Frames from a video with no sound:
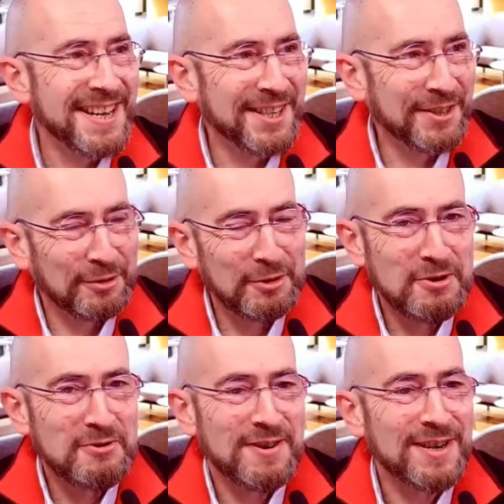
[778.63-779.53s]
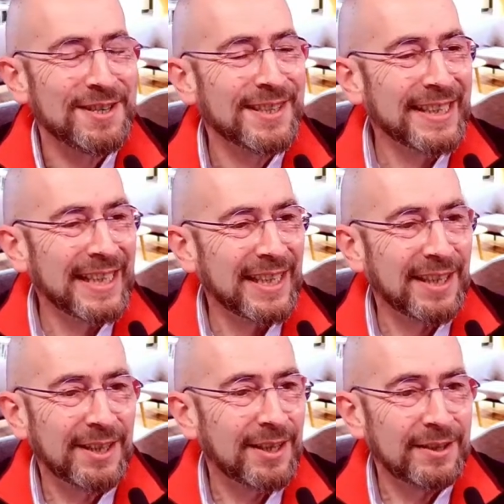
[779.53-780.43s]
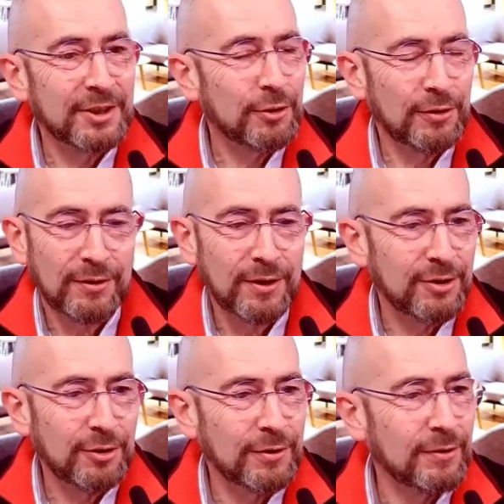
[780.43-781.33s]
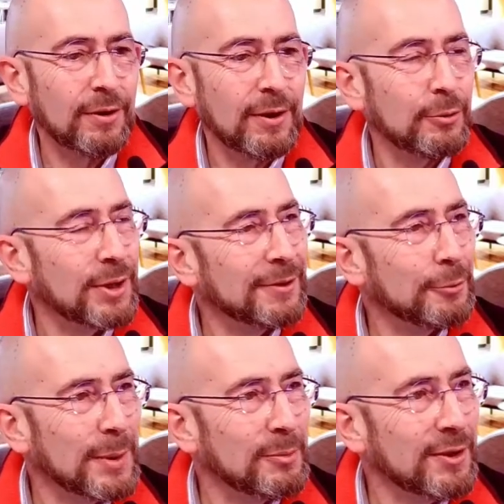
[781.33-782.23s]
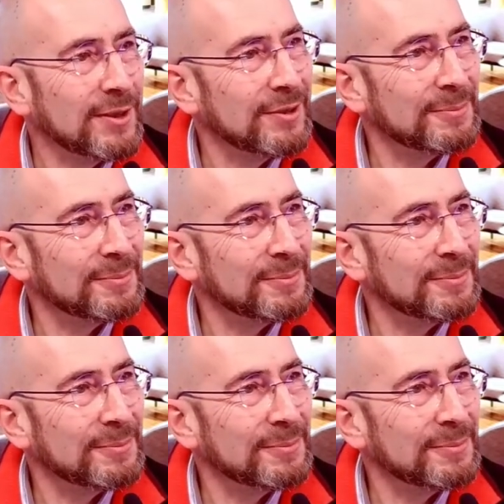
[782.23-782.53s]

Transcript: So just look at the website.